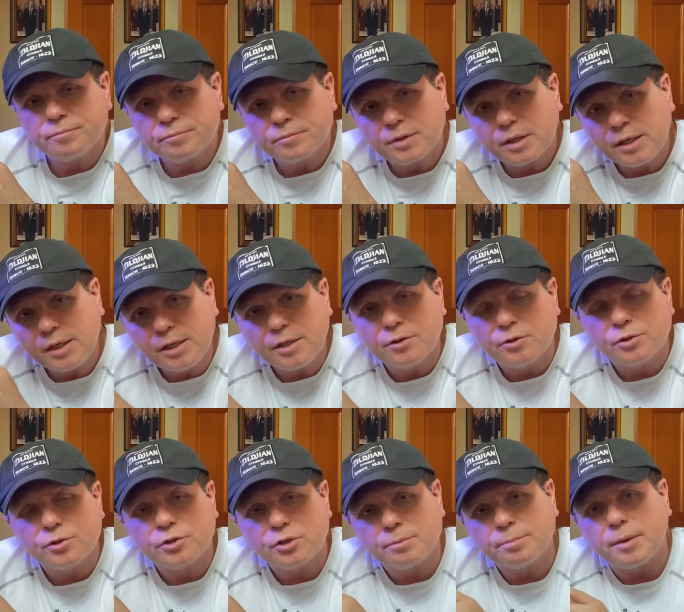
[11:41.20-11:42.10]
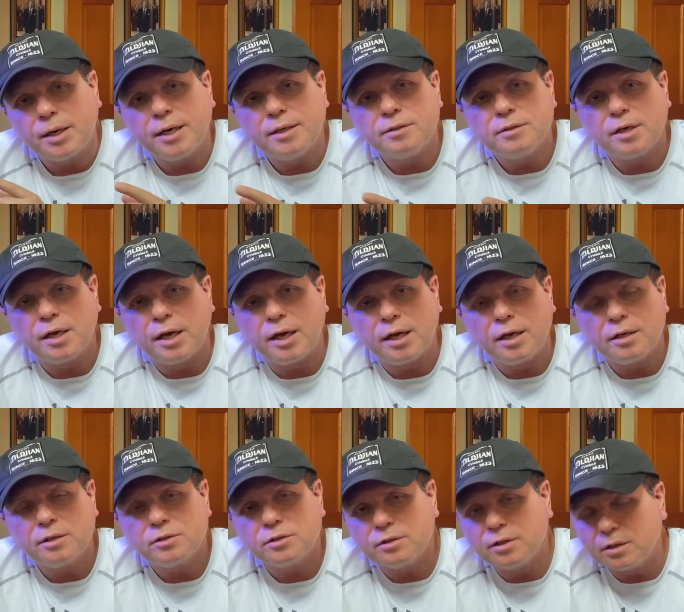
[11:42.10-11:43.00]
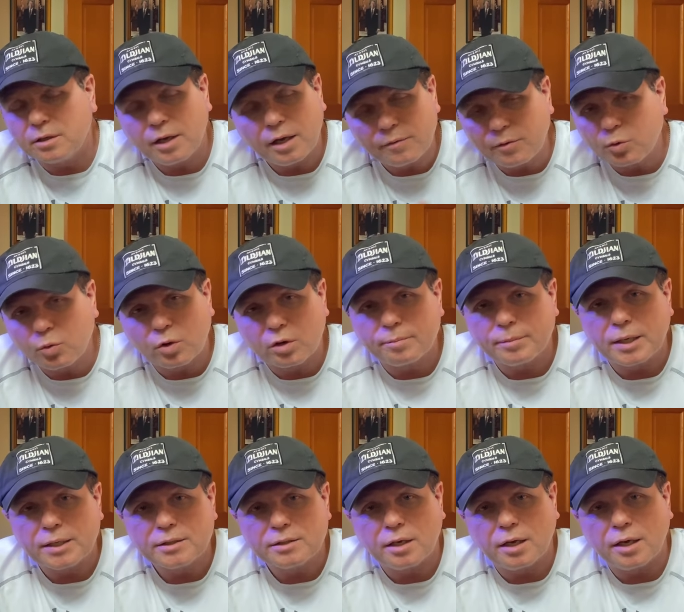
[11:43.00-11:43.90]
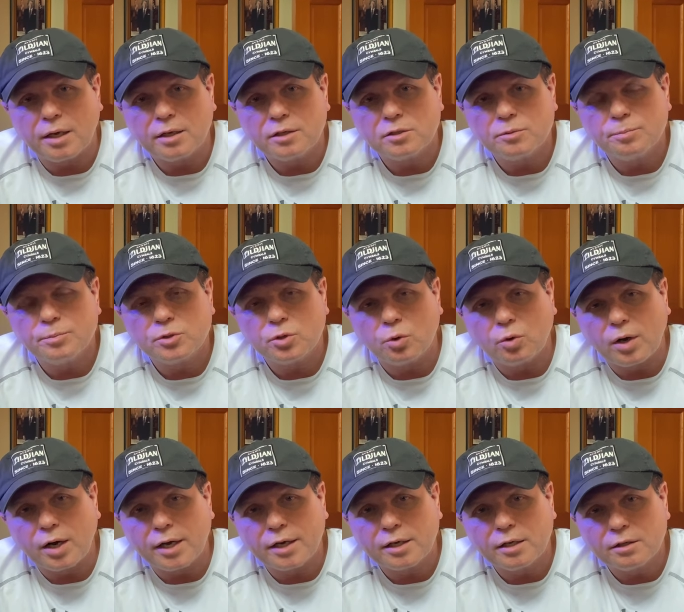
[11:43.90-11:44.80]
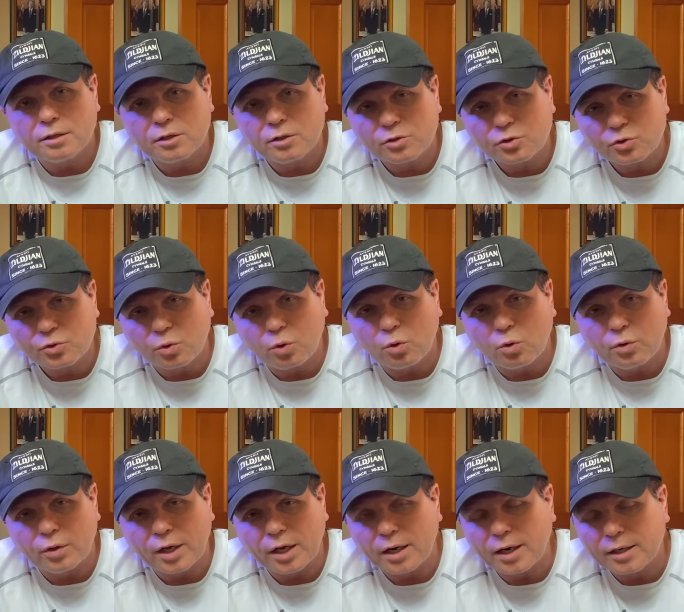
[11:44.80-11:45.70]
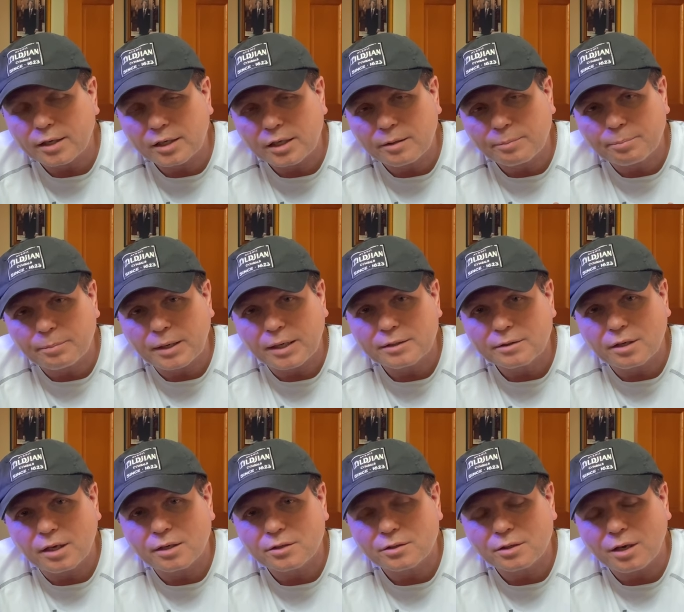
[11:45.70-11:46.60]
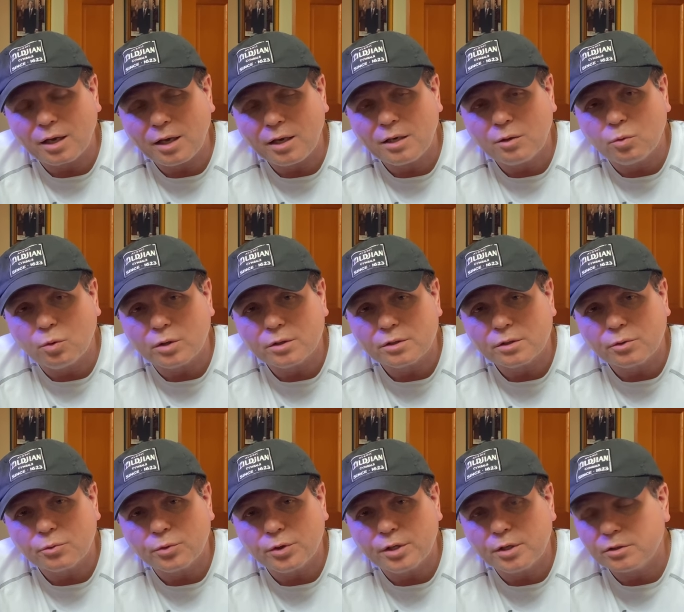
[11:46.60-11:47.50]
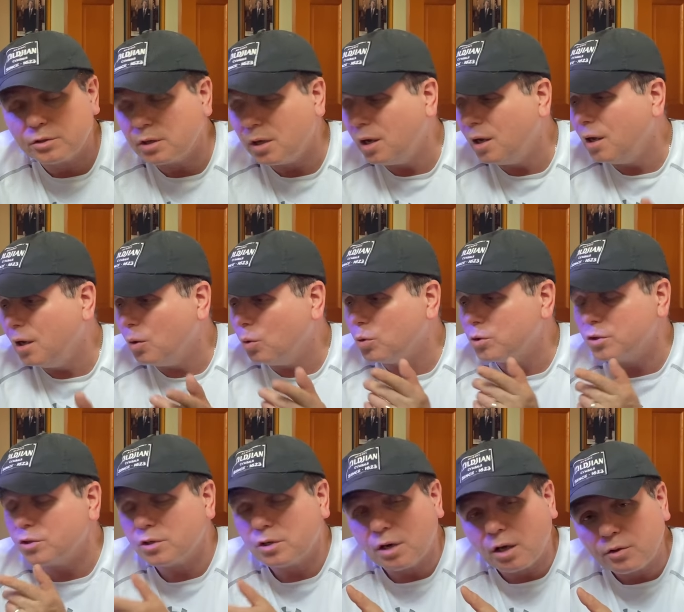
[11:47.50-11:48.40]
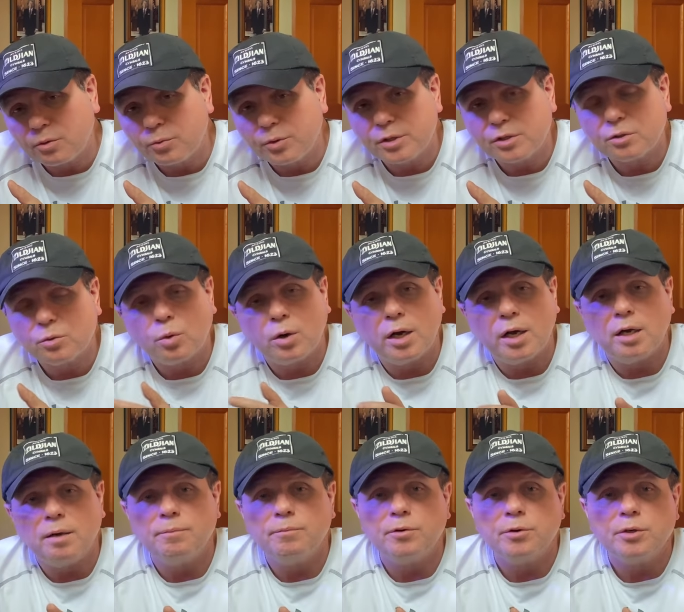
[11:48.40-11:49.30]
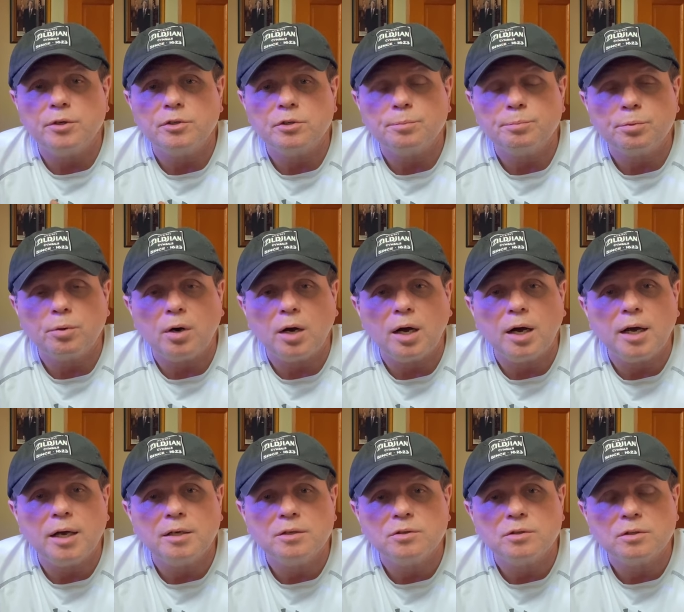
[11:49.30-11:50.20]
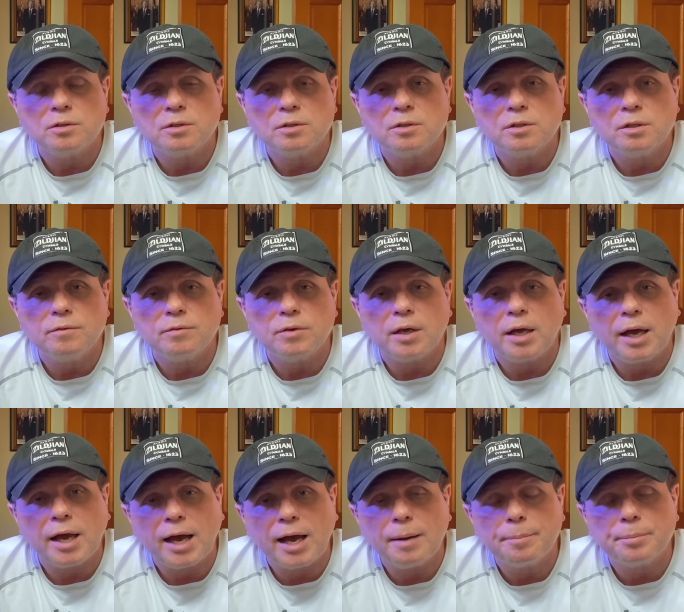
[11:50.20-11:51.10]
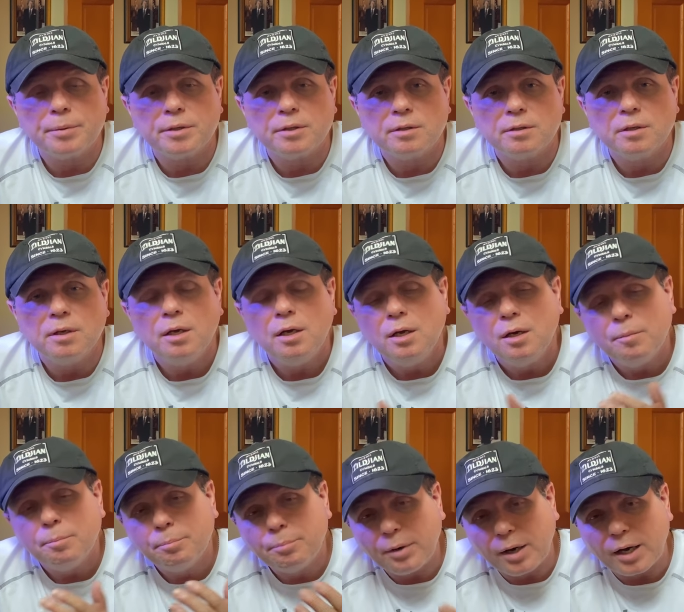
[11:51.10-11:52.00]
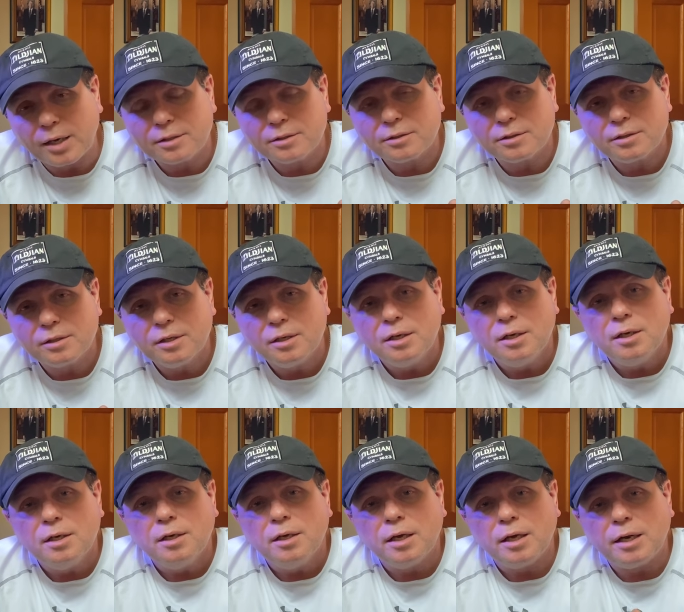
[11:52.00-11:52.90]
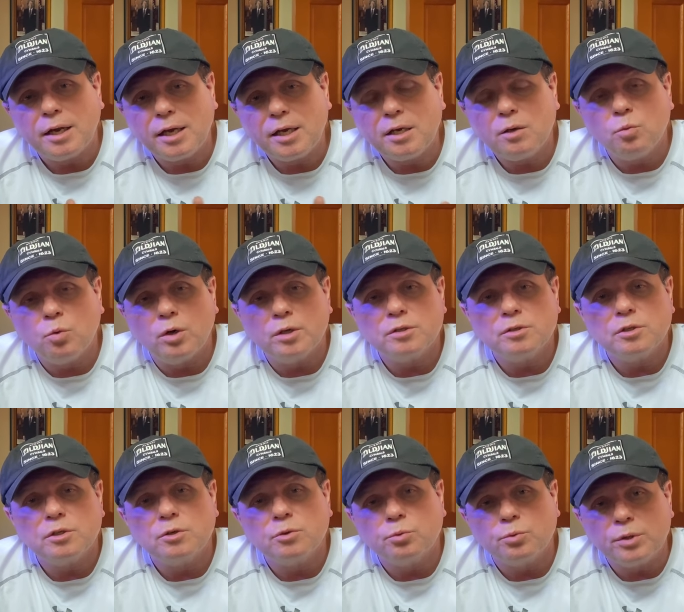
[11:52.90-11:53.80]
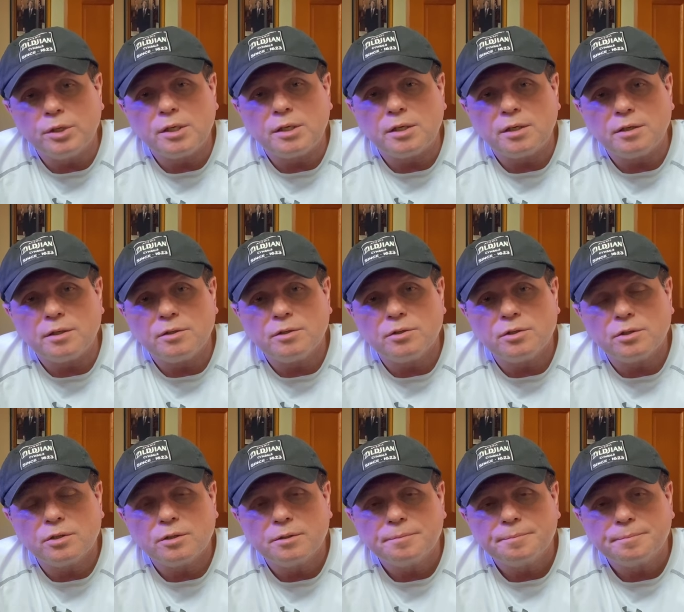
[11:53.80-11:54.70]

heaters in my tanks, in every one of my tanks, so I can control that. I keep my tanks at 81 degrees, which is another reason why I'm very surprised that this even happened. But at 81 degrees,